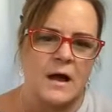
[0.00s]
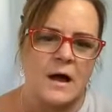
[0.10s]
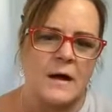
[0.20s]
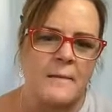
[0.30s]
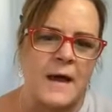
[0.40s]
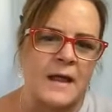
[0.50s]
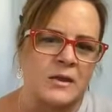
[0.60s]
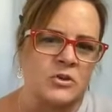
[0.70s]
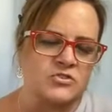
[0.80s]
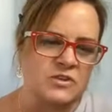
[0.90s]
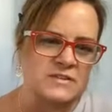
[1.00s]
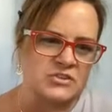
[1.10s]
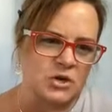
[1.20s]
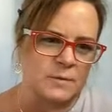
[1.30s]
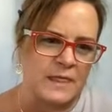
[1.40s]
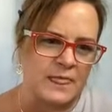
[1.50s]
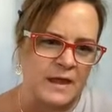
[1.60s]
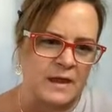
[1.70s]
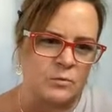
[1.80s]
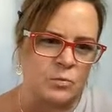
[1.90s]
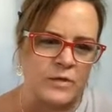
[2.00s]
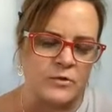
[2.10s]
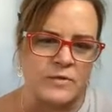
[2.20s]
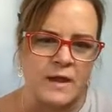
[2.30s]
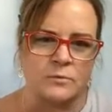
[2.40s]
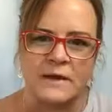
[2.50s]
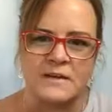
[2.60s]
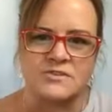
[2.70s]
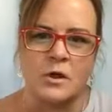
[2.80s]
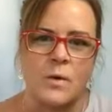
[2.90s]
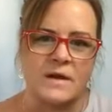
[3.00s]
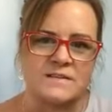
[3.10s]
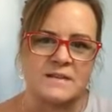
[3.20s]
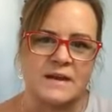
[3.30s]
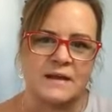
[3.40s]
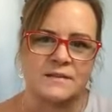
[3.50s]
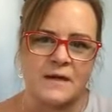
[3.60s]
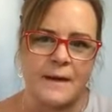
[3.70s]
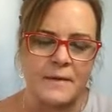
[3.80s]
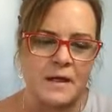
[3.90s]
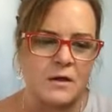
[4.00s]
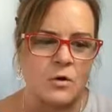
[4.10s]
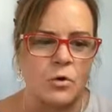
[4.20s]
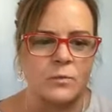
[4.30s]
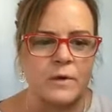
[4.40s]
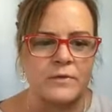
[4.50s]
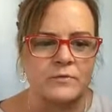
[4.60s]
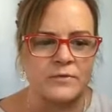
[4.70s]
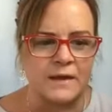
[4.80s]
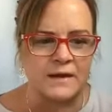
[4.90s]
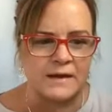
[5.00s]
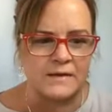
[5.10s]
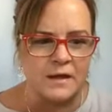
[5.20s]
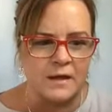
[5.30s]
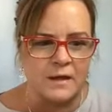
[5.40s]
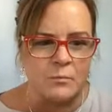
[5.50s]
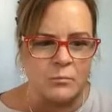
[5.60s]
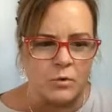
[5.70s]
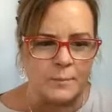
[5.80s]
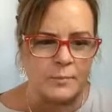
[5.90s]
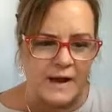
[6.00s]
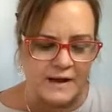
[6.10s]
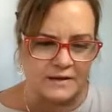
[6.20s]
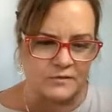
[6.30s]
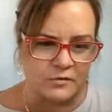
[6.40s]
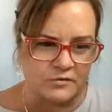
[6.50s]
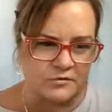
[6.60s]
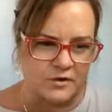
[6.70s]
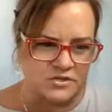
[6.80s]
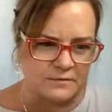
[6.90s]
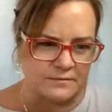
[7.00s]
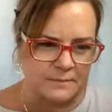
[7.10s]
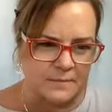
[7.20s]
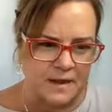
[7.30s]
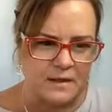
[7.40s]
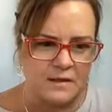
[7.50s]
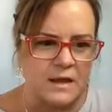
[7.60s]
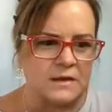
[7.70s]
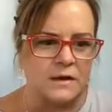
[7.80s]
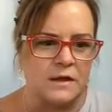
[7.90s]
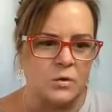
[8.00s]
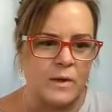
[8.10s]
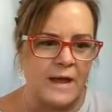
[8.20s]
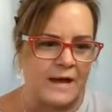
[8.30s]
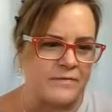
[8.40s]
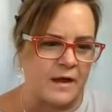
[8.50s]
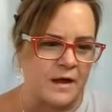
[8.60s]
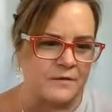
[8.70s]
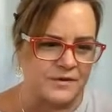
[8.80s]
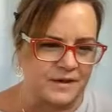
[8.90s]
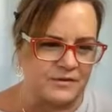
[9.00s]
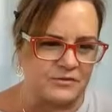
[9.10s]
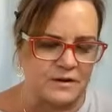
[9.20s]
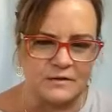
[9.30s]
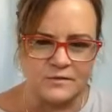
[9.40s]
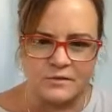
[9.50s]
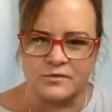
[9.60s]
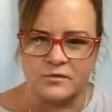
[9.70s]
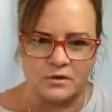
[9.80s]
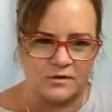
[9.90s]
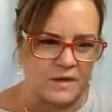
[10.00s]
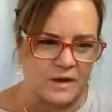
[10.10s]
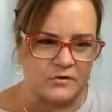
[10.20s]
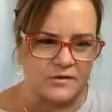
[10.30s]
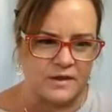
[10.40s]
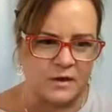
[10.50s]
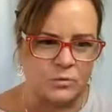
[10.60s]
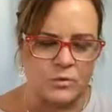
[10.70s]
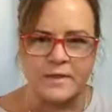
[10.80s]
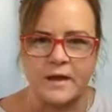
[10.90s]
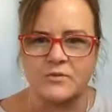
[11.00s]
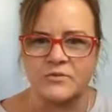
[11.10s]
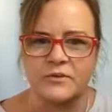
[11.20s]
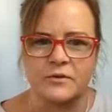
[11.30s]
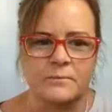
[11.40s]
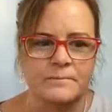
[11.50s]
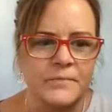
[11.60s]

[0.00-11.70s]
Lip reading: I can usually determine then whether they are ready to go on to the next topic or whether they need more practice or instruction from me. And we have that conversation so students understand what they are to do.